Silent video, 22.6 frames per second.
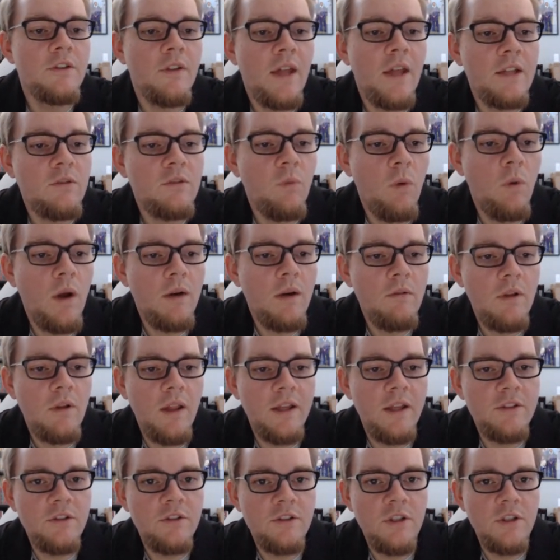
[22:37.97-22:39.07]
So that's one
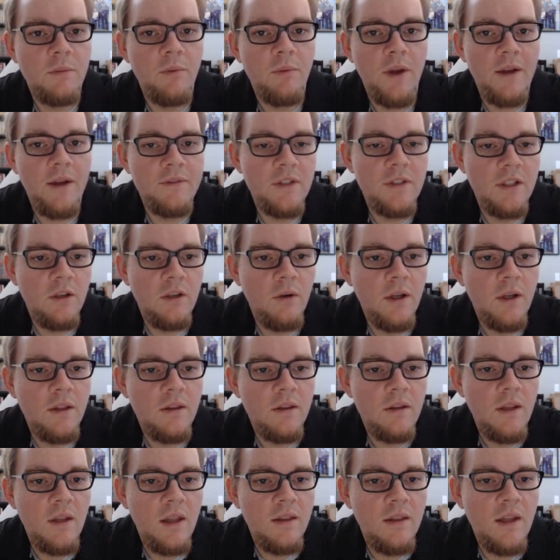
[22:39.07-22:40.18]
relationship we have to deal
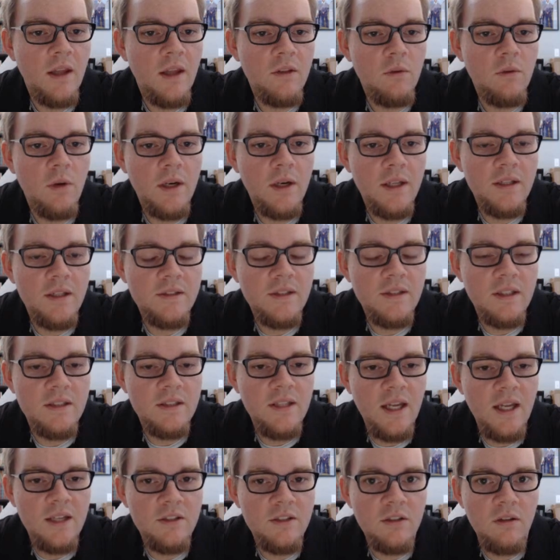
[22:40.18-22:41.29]
with. And the other one is the
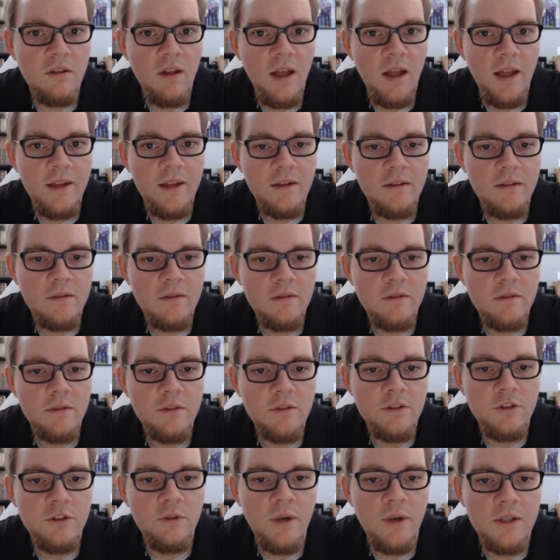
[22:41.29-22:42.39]
tangent line
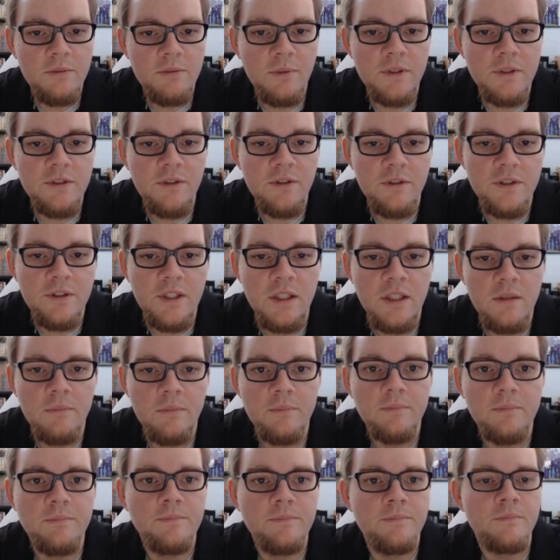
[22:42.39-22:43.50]
2x plus 13.
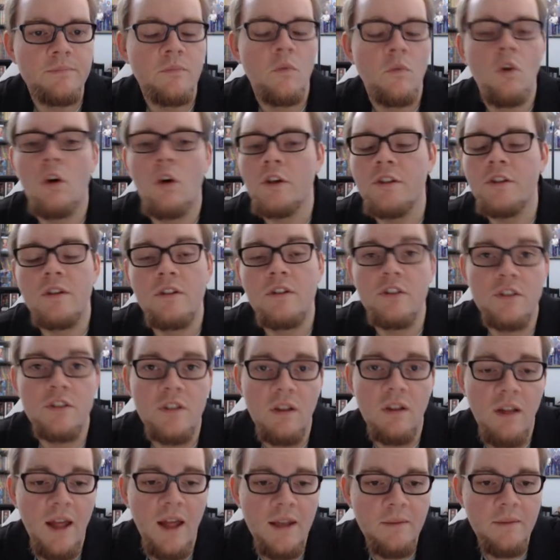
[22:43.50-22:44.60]
Or
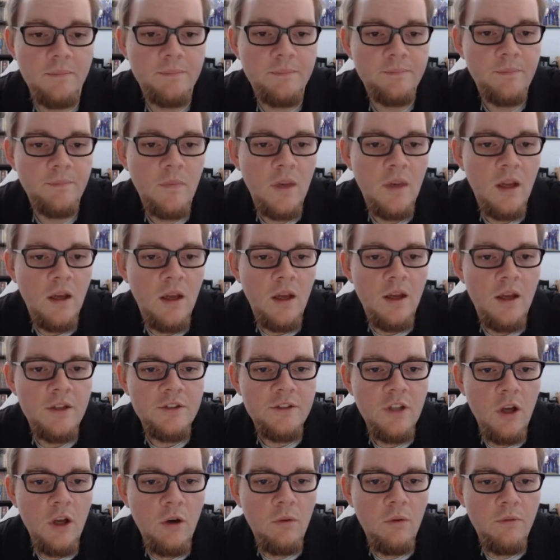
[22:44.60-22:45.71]
just a line.
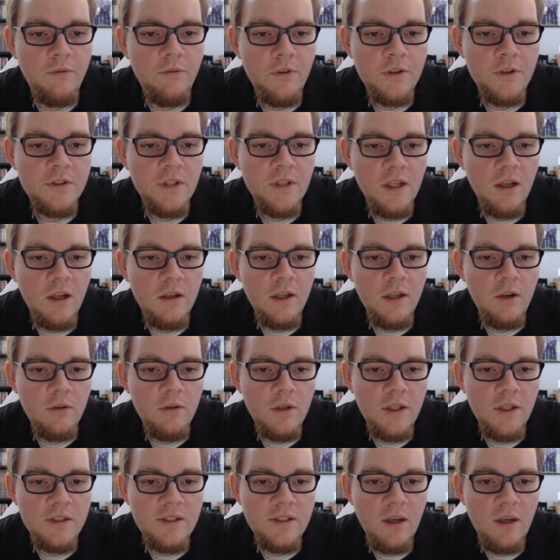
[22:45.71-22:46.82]
So first thing I'll
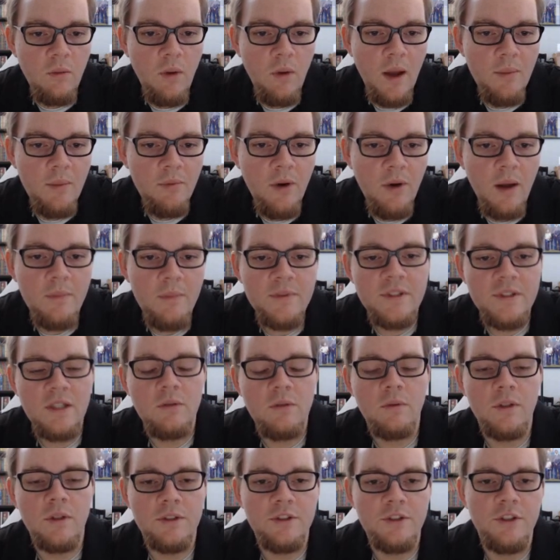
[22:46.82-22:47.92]
note is that y prime is
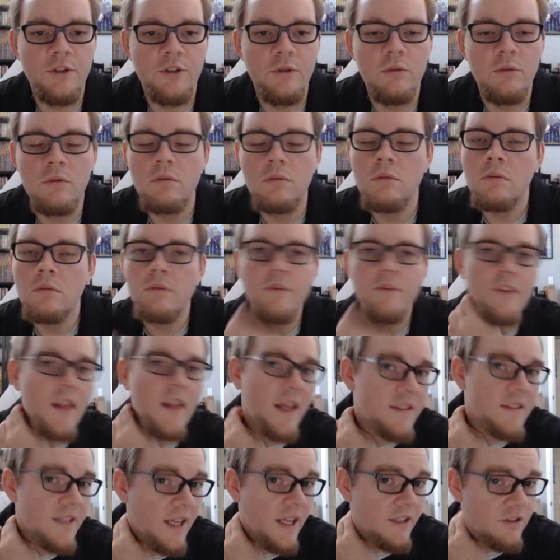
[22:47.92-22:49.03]
equal to 2 for
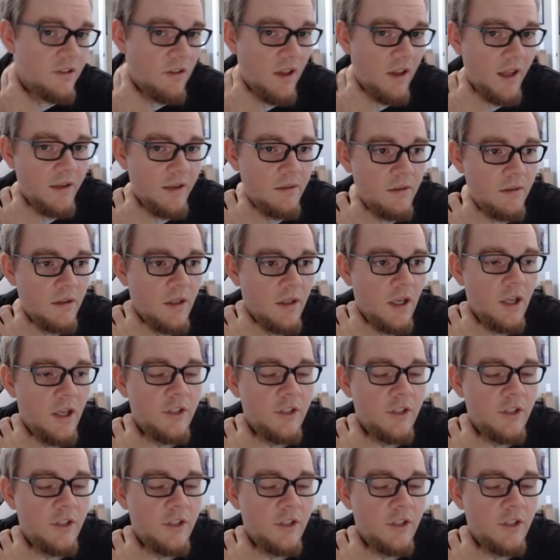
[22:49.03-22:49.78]
that tangent line.